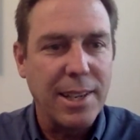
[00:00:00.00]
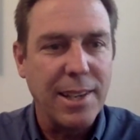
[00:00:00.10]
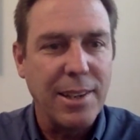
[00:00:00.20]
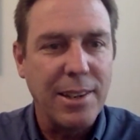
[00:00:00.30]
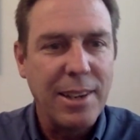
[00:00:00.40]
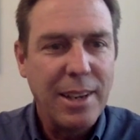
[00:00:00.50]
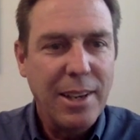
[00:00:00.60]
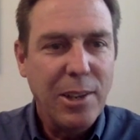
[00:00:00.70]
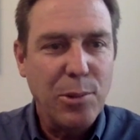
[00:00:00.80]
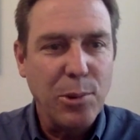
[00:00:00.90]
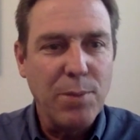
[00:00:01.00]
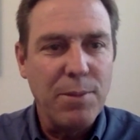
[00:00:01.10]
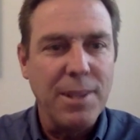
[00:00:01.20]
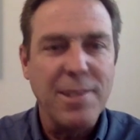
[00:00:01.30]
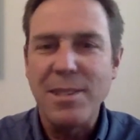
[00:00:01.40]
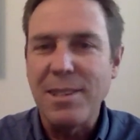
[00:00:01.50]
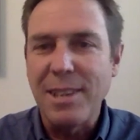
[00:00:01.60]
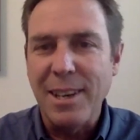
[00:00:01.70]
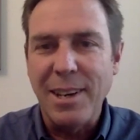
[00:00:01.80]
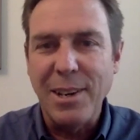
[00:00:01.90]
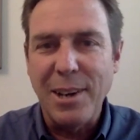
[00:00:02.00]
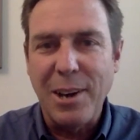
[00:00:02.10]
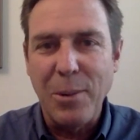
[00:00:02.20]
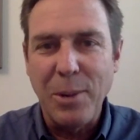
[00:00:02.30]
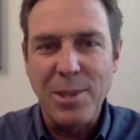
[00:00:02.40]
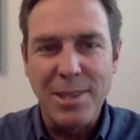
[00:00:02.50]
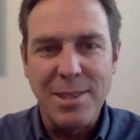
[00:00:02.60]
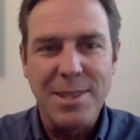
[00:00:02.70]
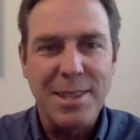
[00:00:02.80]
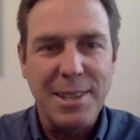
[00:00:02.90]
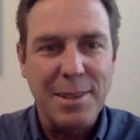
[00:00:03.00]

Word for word: and through events and in our recent